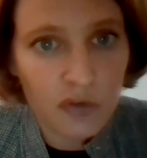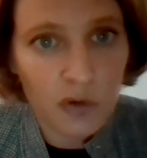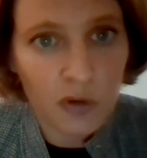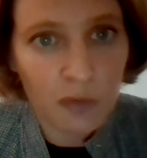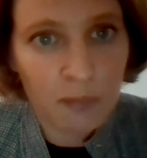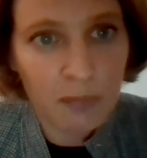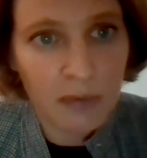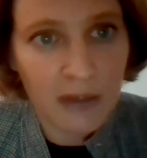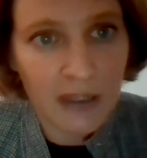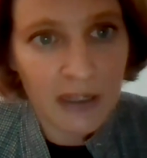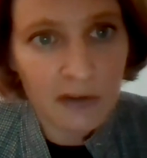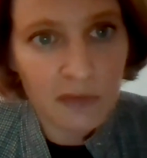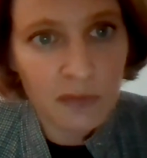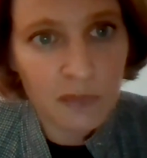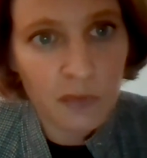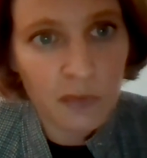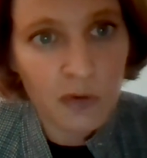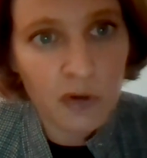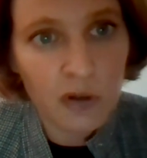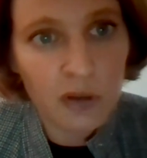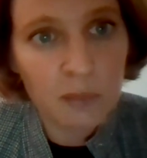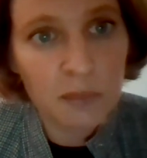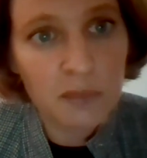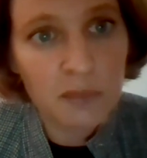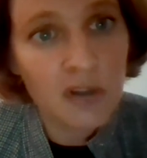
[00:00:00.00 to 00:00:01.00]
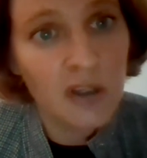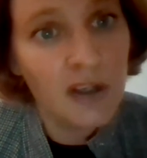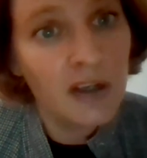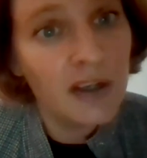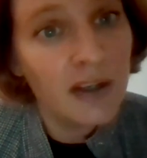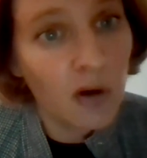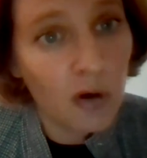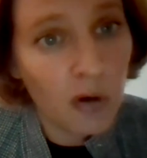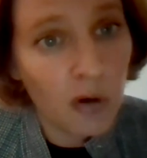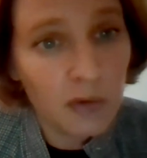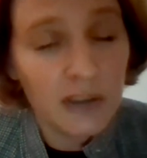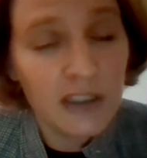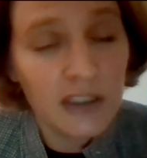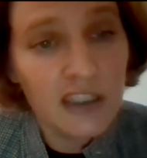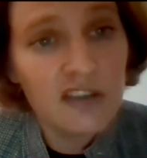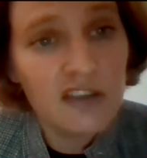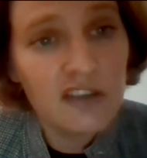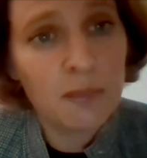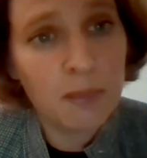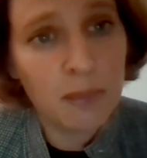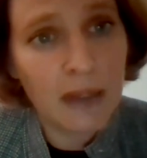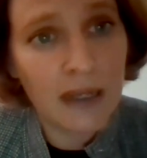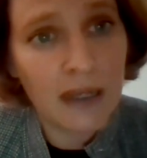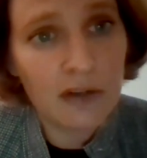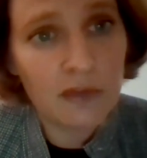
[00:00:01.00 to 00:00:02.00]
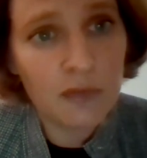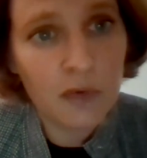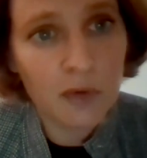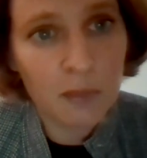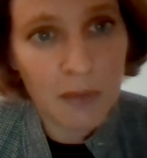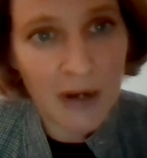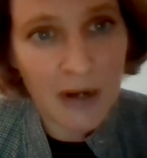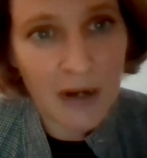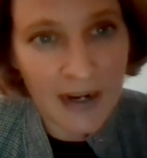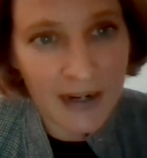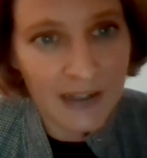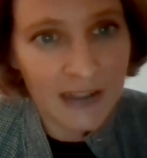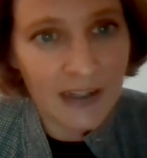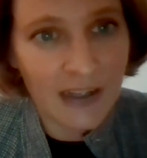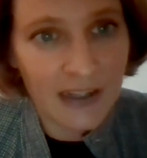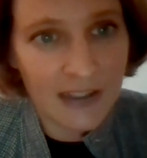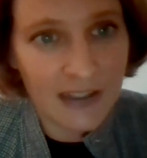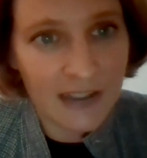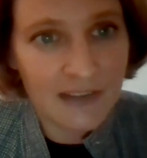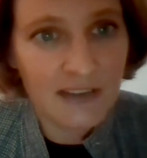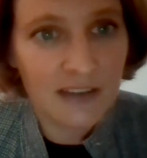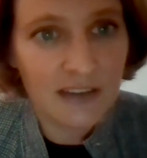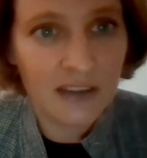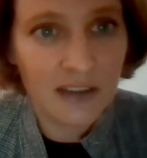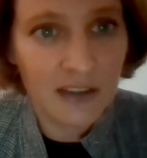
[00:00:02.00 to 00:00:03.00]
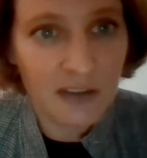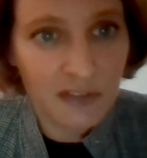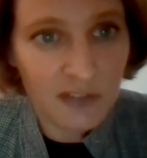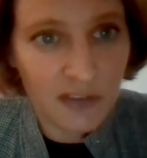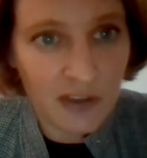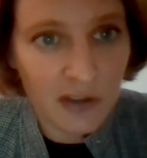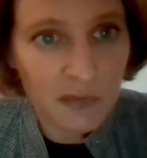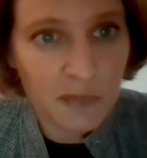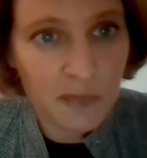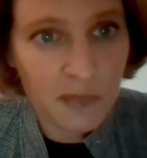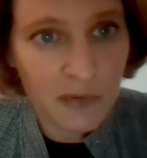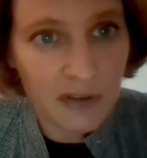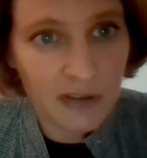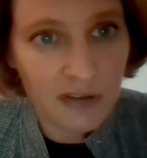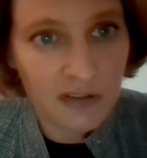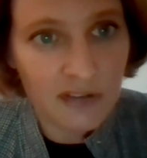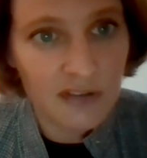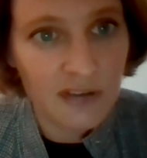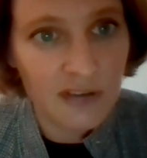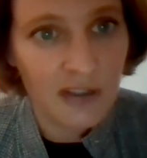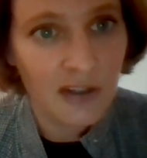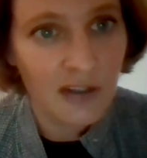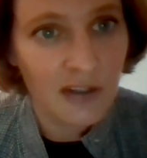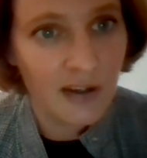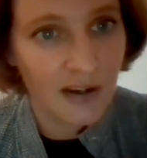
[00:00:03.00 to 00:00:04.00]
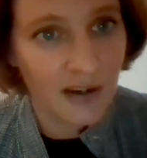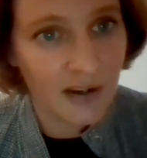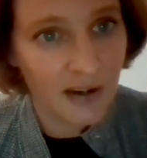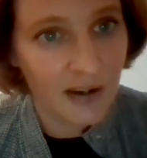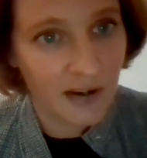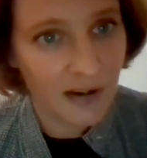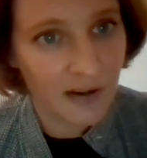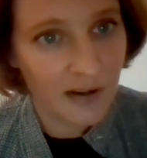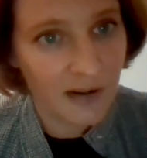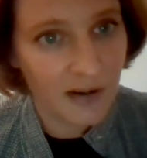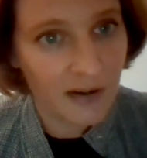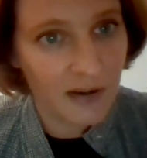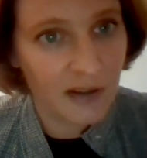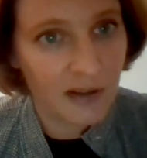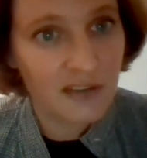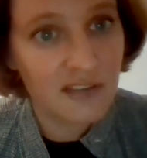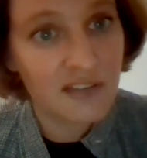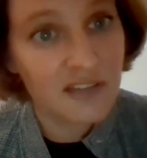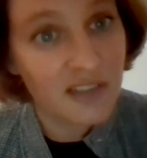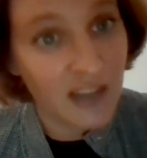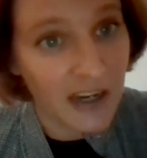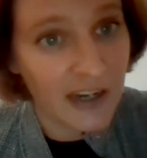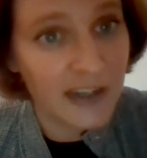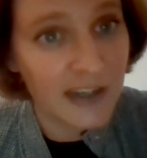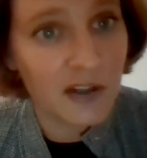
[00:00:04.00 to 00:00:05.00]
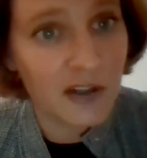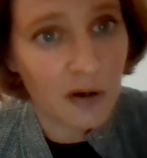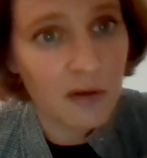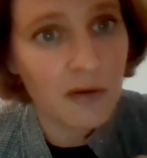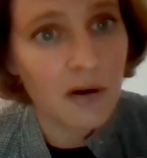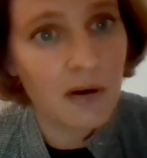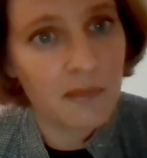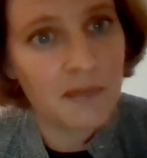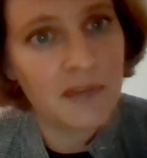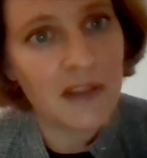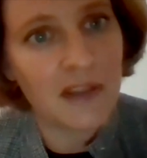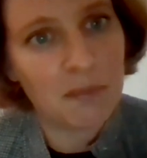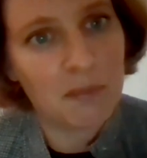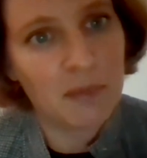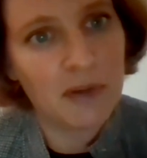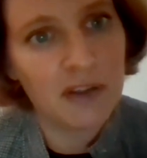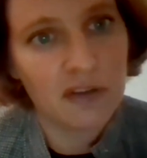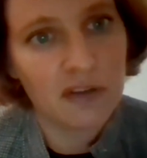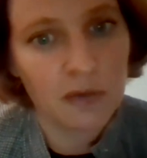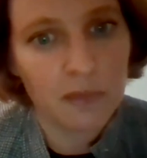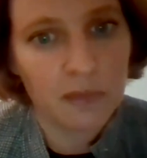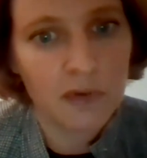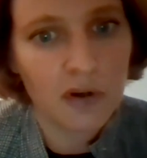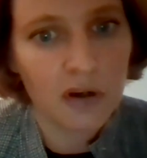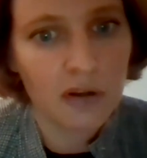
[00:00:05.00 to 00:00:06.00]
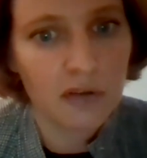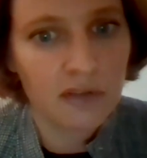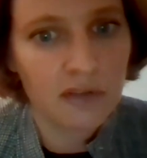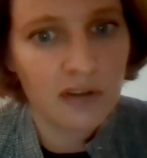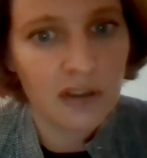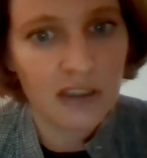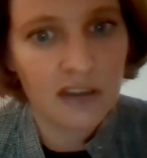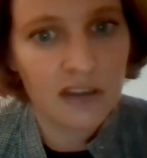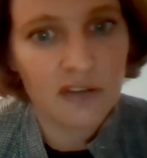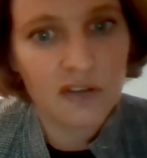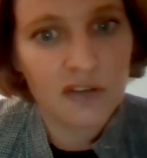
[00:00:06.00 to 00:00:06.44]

your platforms, on each platform highlighting a different side of that piece of content.